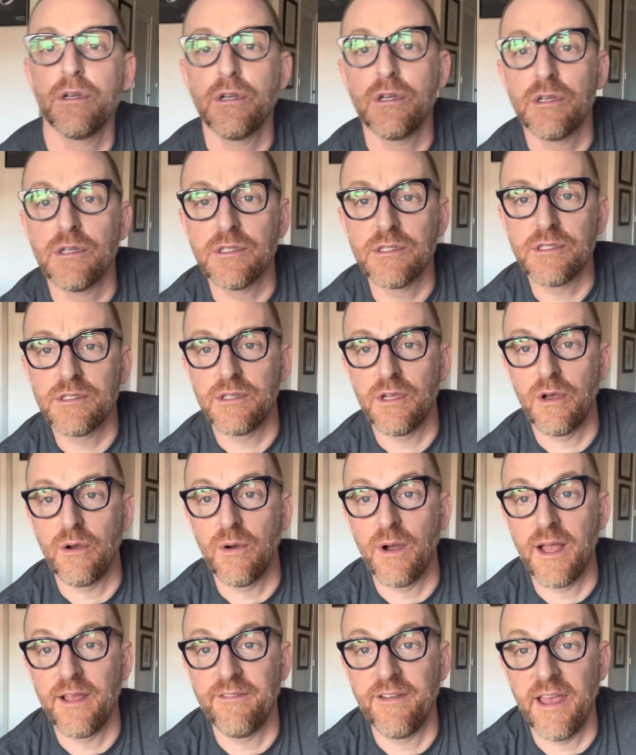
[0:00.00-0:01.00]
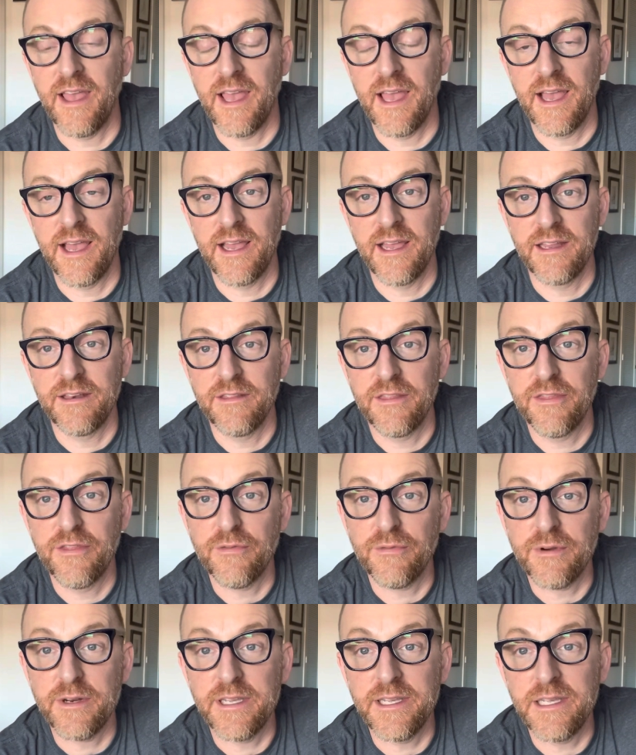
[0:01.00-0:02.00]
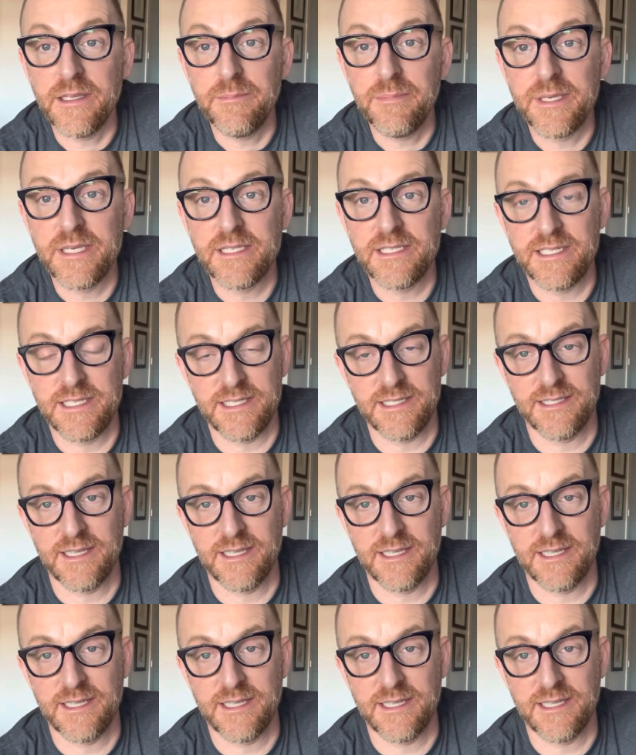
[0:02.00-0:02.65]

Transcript: So I've had 3 PT